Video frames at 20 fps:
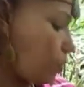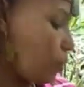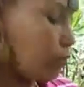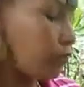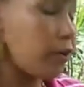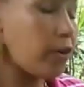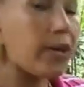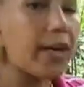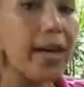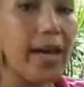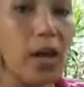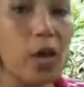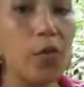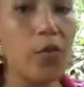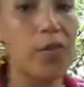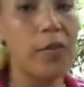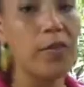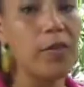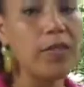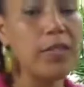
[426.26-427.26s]
They're very
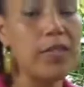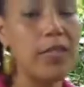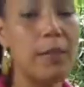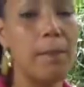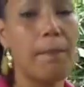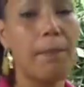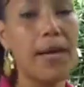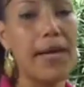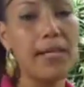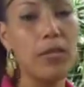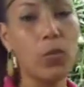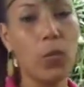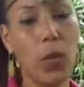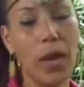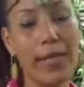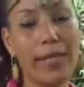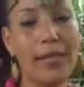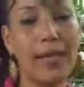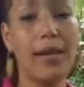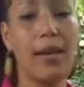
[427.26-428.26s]
healthy. This is the best
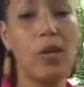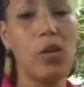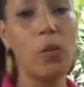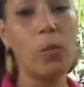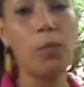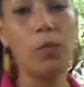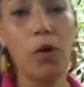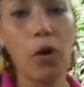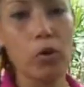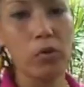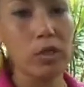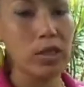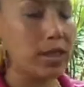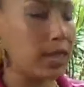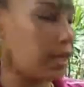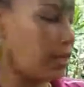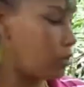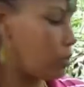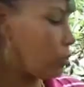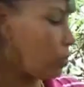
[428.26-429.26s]
way to get your
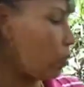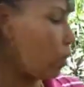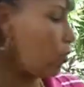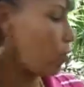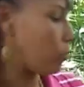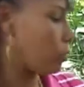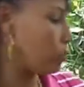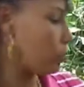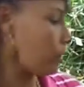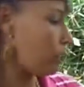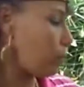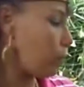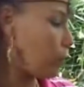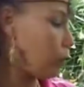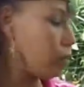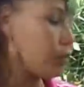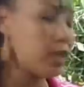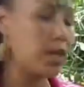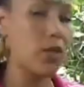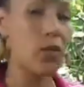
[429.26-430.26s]
protein. So all those people
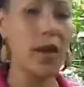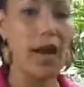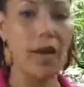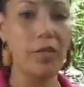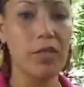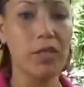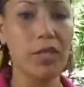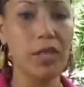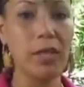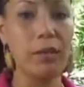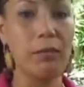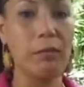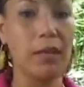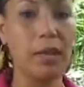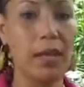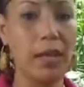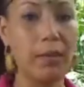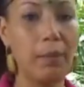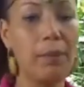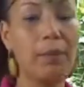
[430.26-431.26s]
who say you have to eat
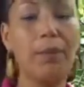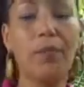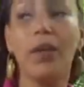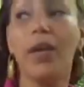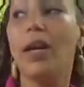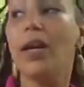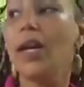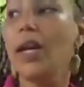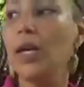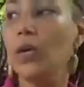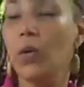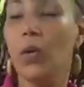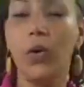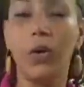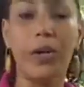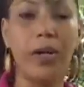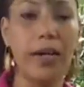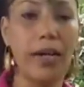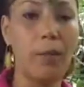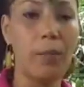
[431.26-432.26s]
meat in
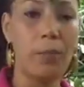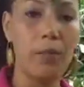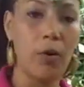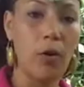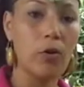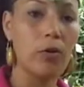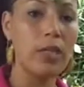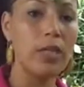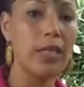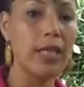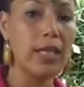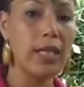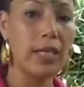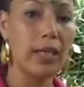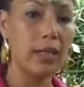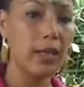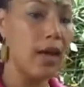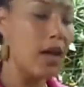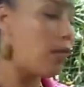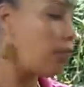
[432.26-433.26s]
order to get
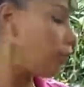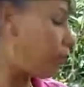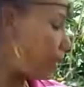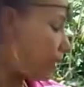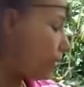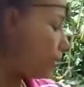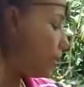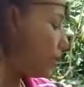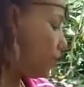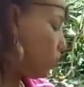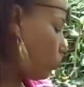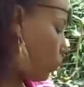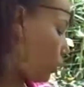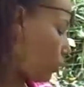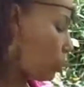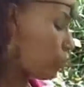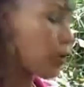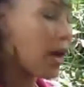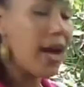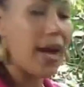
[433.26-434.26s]
protein, this is
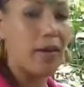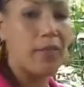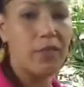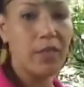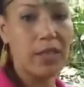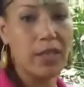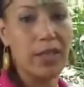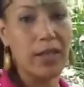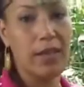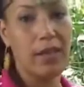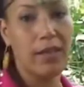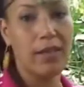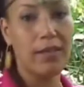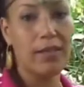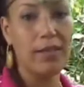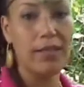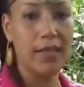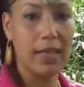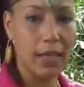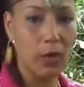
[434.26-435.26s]
what you have to eat
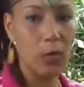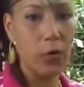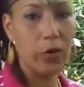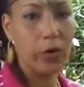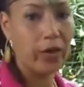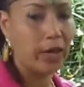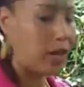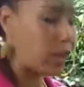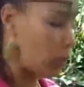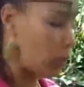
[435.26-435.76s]
in order to